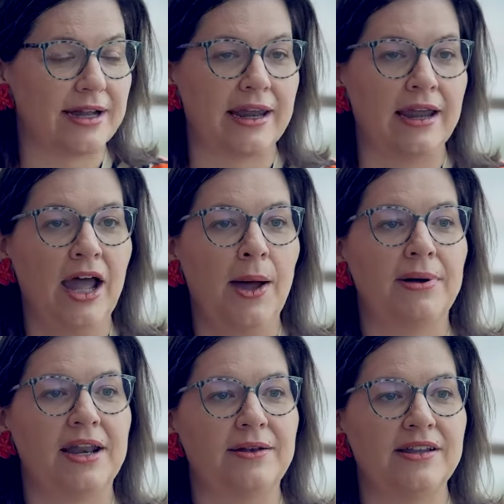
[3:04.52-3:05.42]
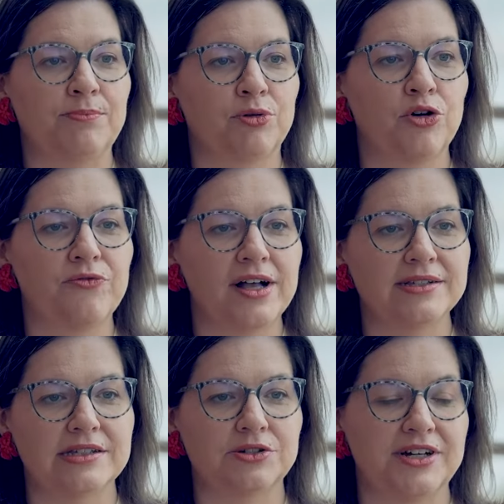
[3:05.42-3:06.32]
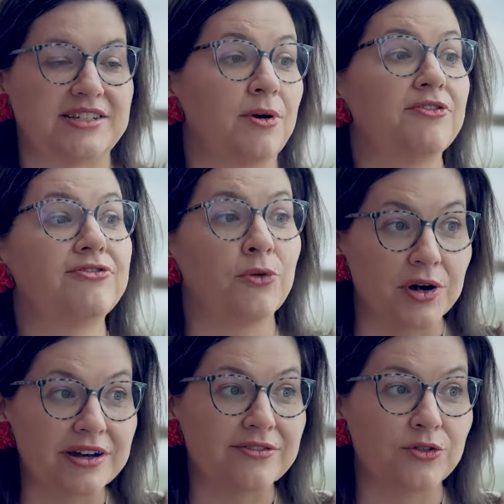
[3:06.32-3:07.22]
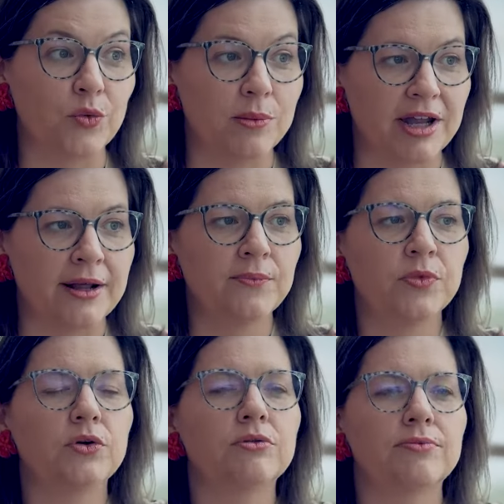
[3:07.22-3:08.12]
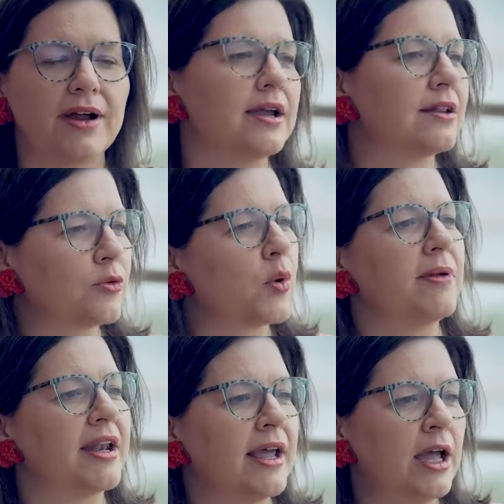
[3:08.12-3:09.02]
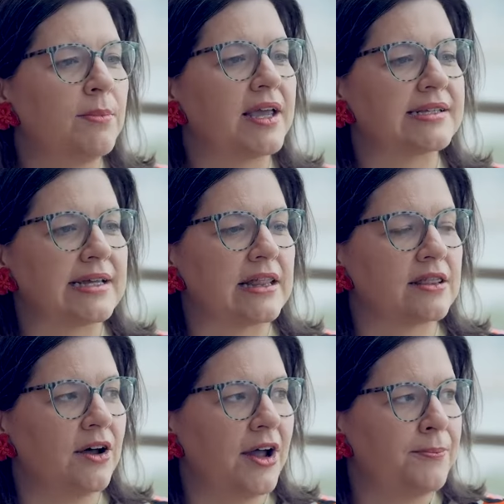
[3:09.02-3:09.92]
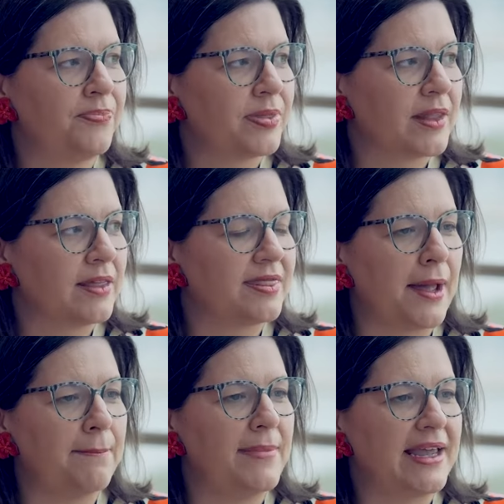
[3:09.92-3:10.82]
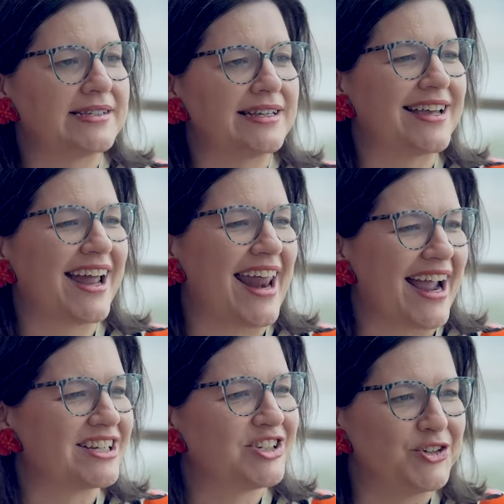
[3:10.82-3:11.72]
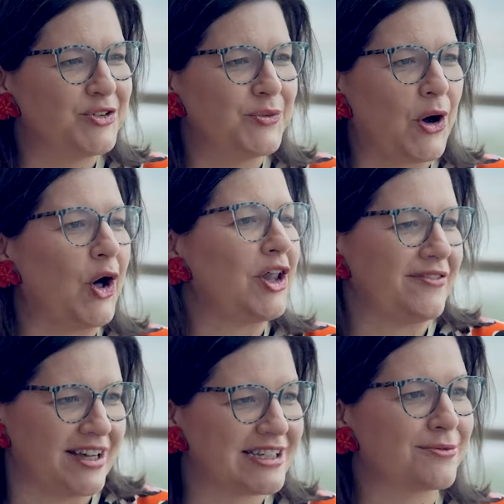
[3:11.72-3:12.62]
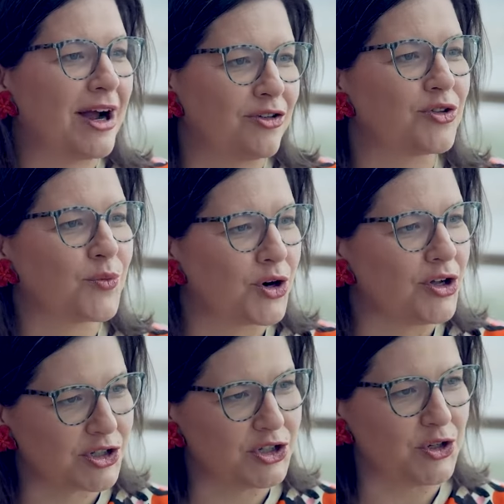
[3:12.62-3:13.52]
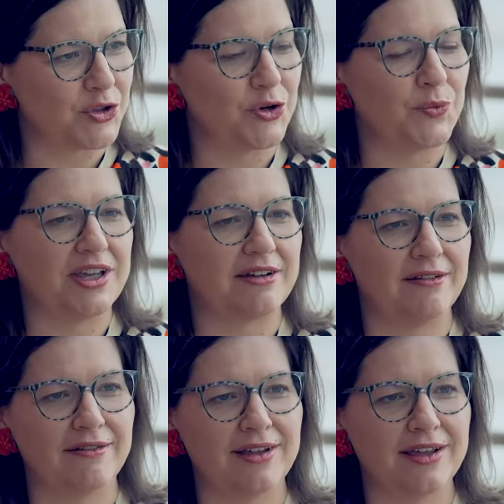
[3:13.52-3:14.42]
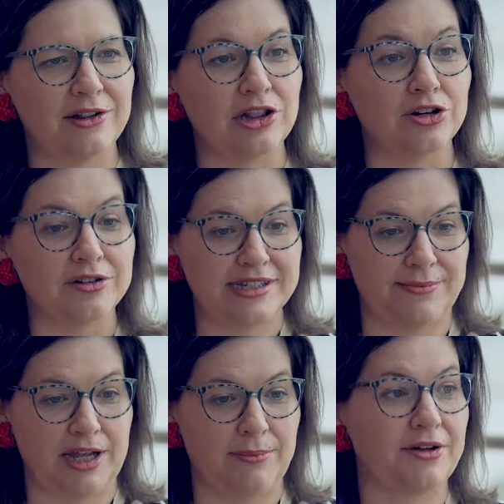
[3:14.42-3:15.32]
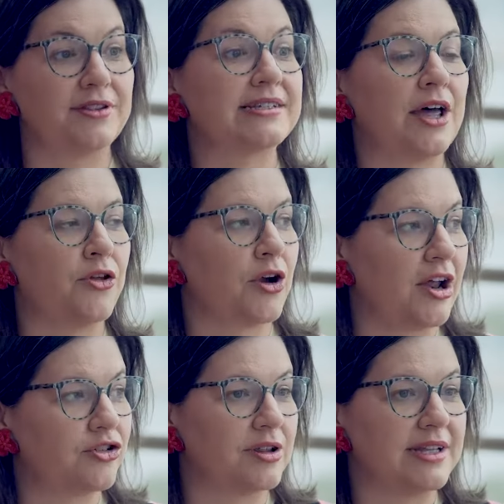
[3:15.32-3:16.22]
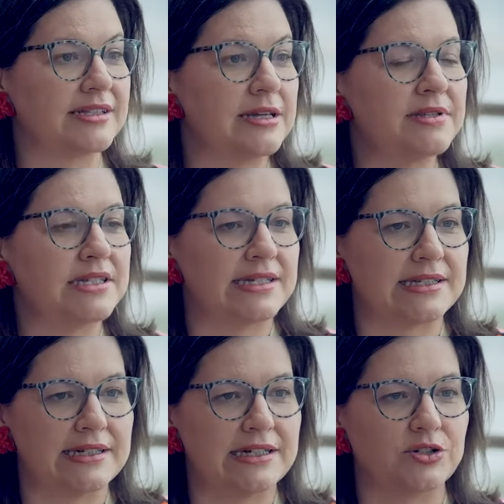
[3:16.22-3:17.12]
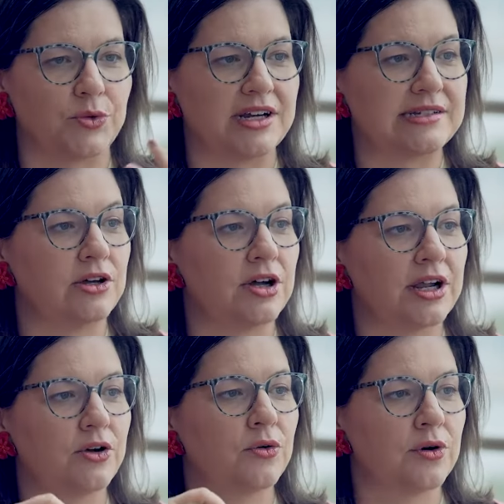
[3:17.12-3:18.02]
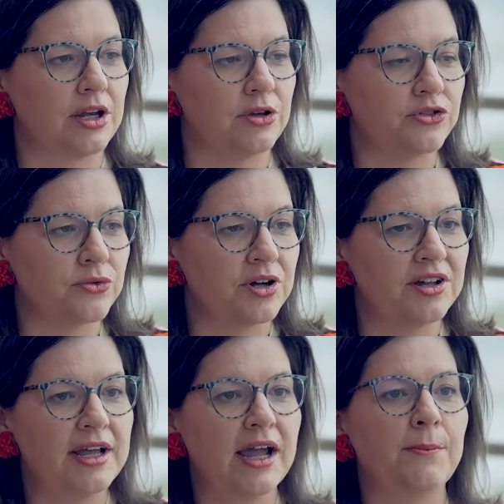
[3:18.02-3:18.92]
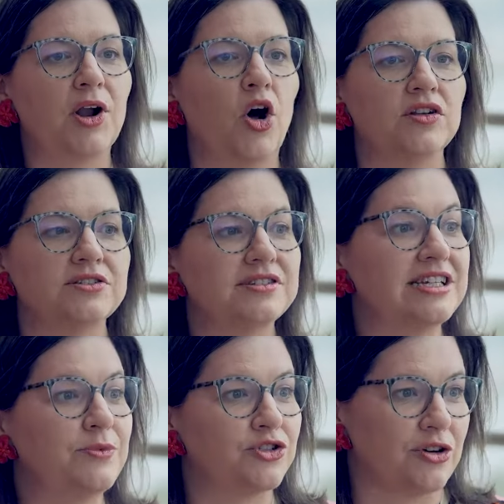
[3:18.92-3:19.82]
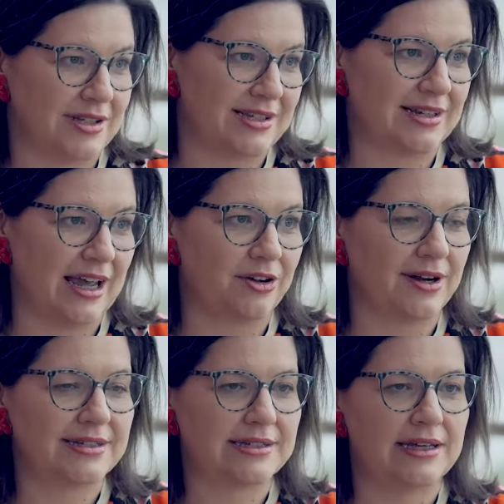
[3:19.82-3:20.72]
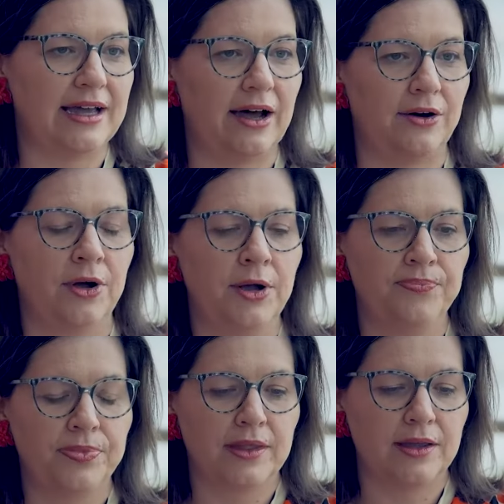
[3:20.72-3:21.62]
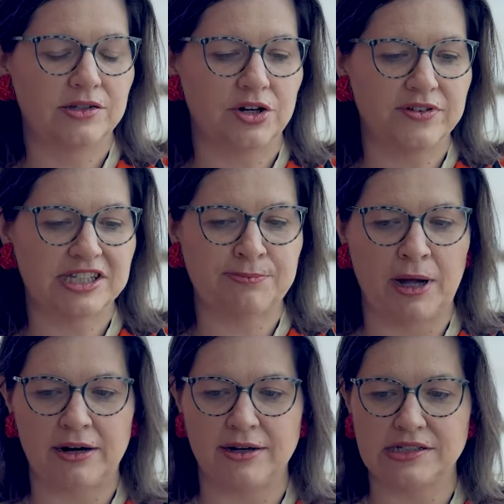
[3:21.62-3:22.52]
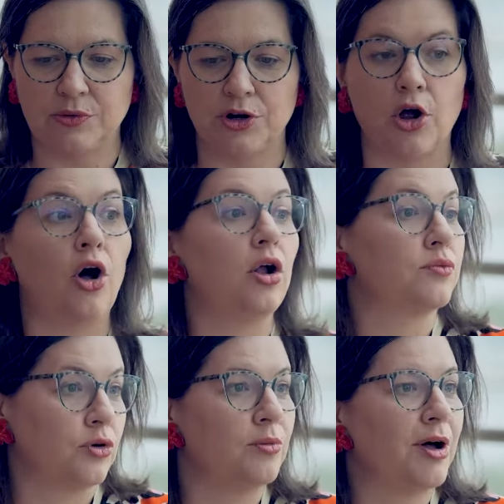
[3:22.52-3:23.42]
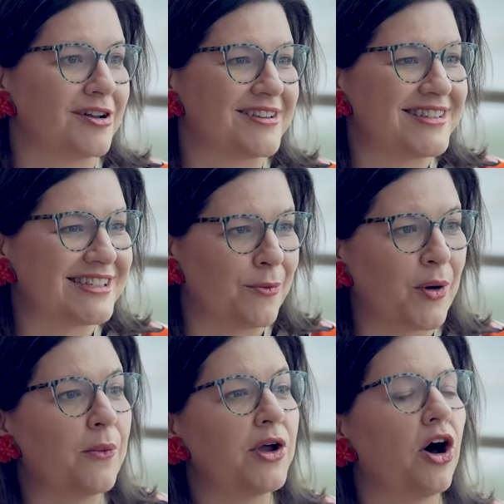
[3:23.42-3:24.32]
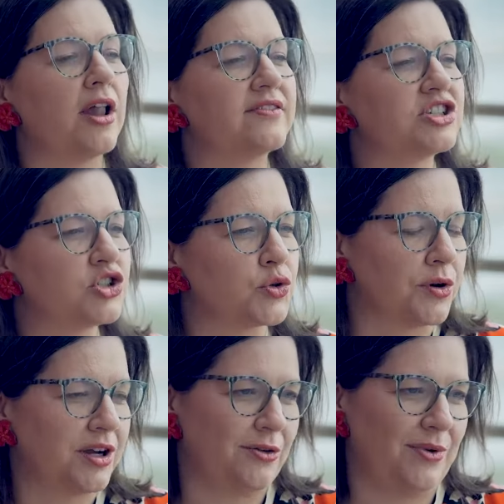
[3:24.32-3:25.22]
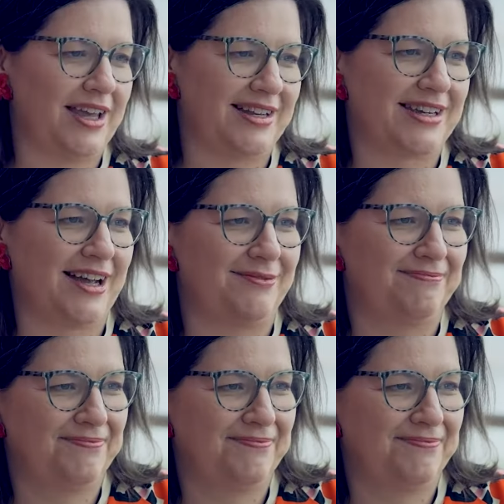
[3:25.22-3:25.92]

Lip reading: Lady. But it profiles the stories of about 40 different women who are regular women. Because I thought that makes it connect to all of us around the world. You know, that we can learn something about this other country that seems distant or exotic or unusual. But also see what draws us together and see how sort of inspire us that we're all role models. And so we all have a story that we can tell.